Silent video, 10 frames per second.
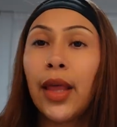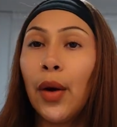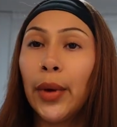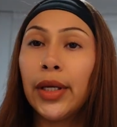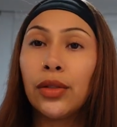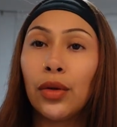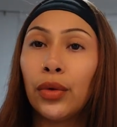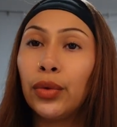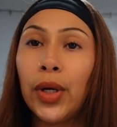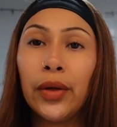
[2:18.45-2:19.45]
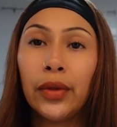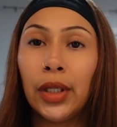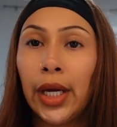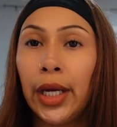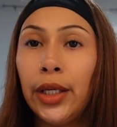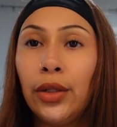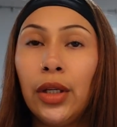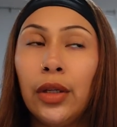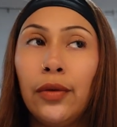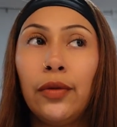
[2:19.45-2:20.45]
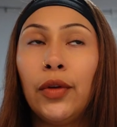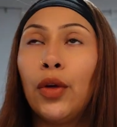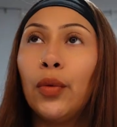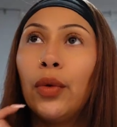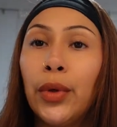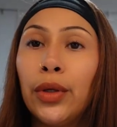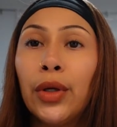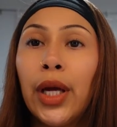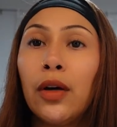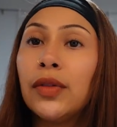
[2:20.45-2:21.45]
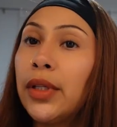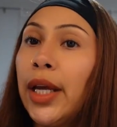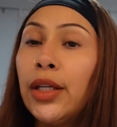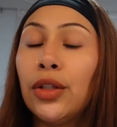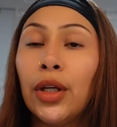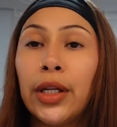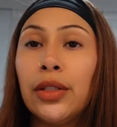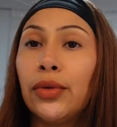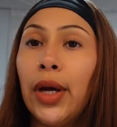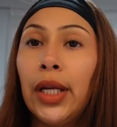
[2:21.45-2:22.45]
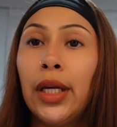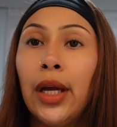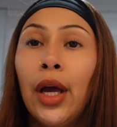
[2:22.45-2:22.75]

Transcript: That way, so throughout the night, if you know, when you get off stage and you're getting sweaty,